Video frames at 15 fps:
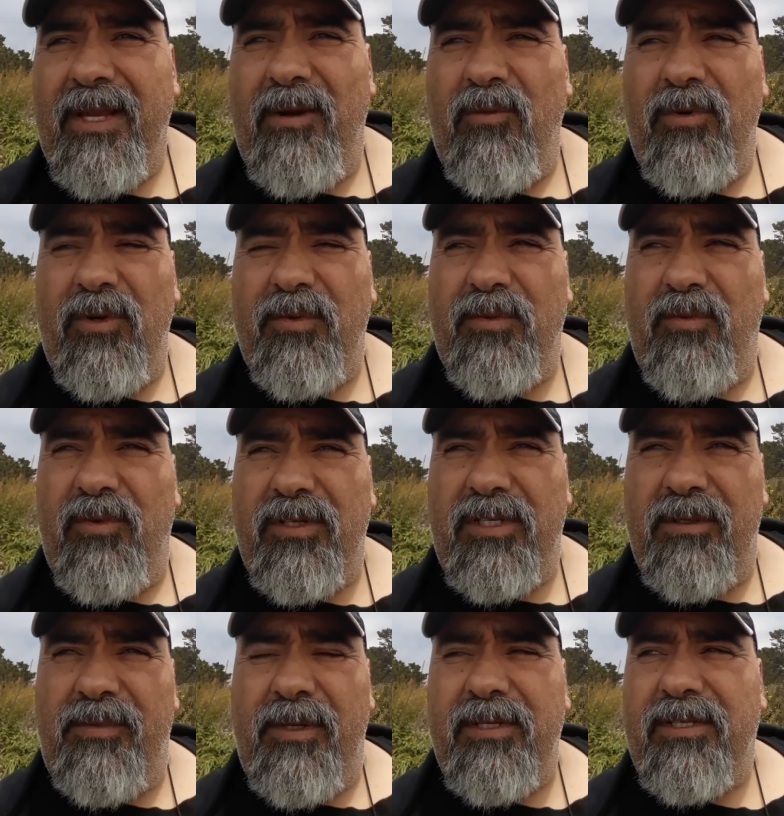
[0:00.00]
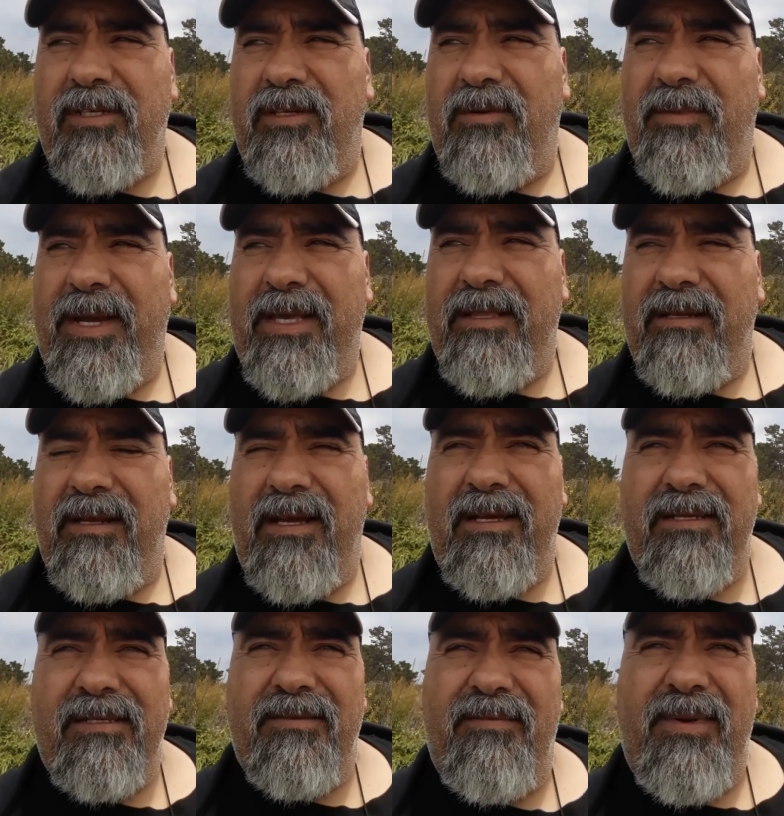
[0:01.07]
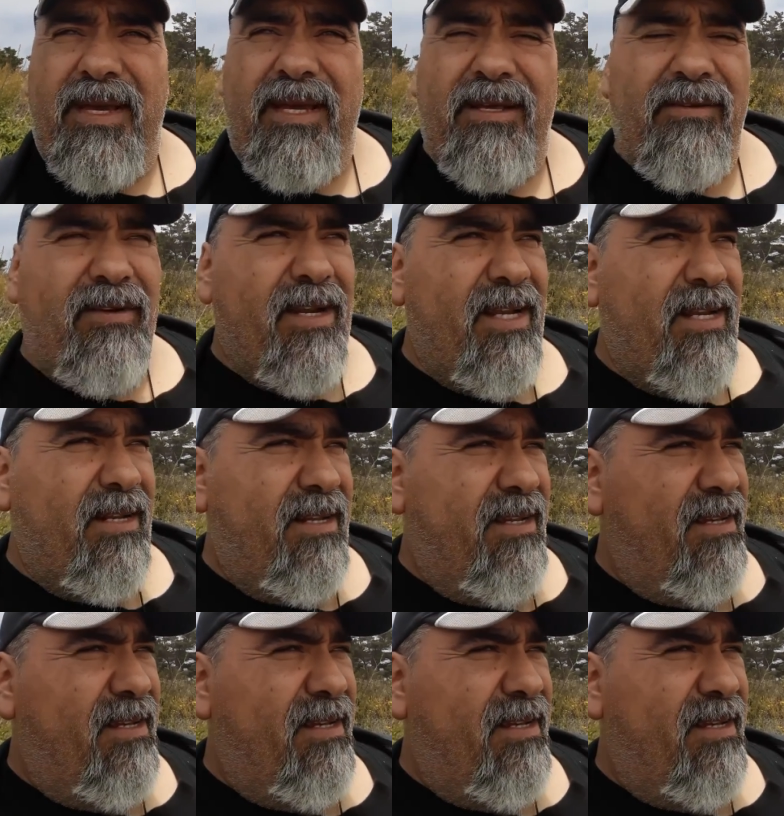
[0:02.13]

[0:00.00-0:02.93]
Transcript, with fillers: We're, we're supposed to obey the laws of man, right?